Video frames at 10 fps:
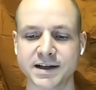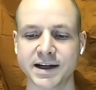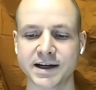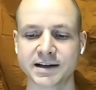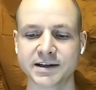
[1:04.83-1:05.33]

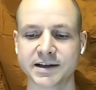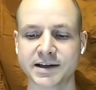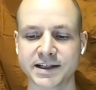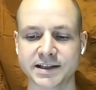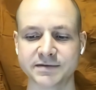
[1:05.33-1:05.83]
in England
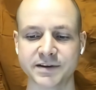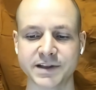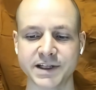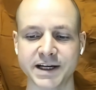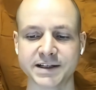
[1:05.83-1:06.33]
in
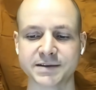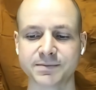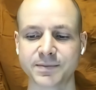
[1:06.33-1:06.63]
1958